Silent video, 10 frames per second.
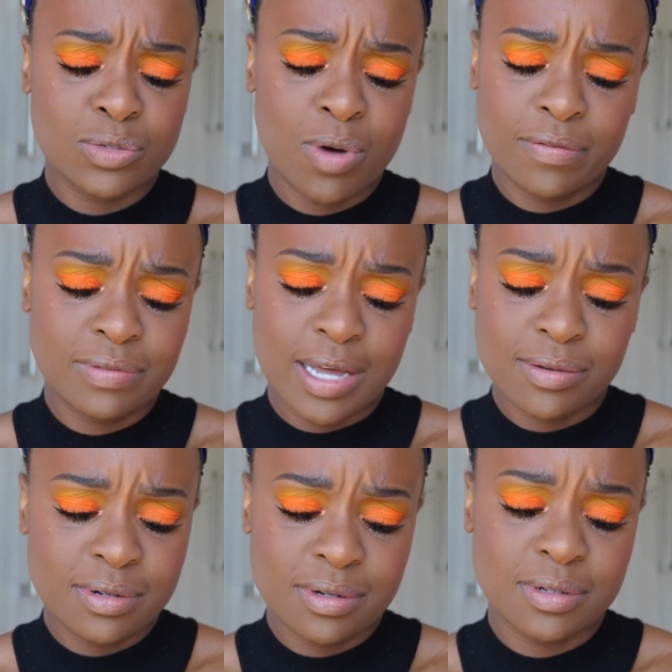
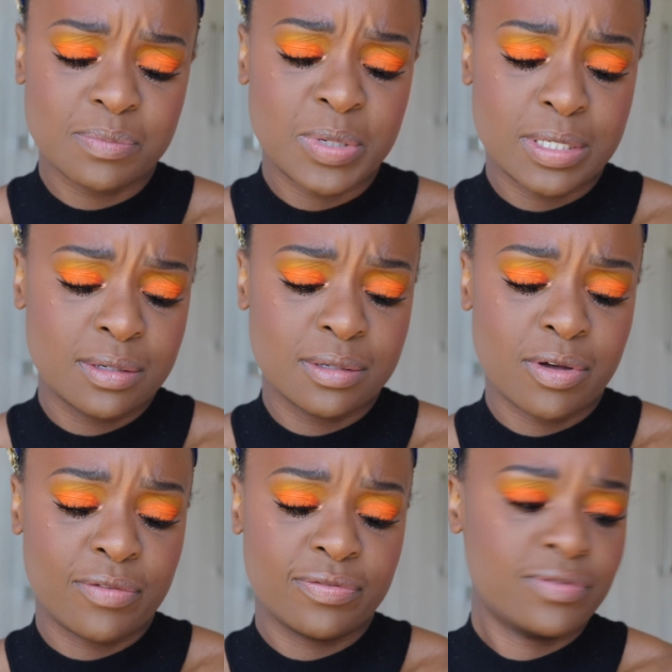12,000 pieces
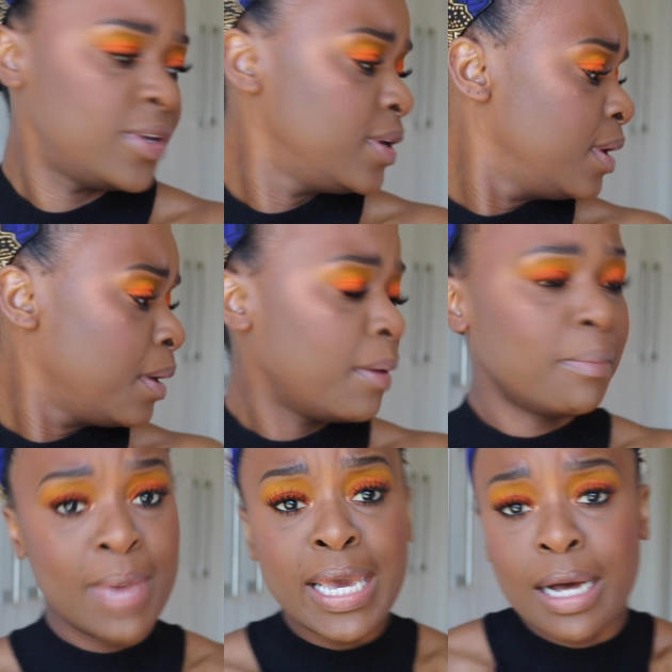of
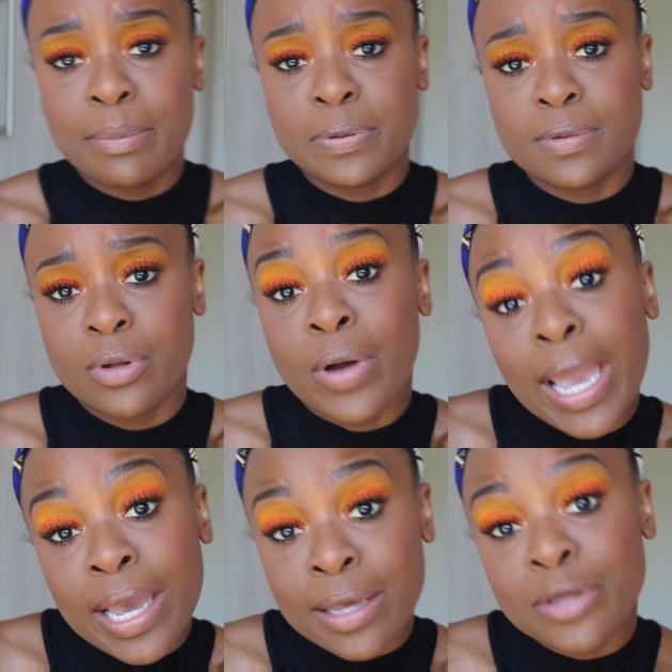makeup,
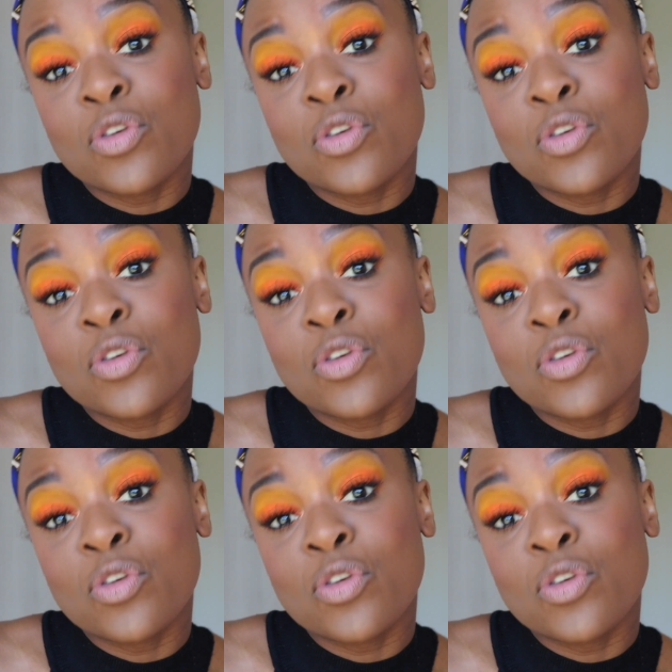okay?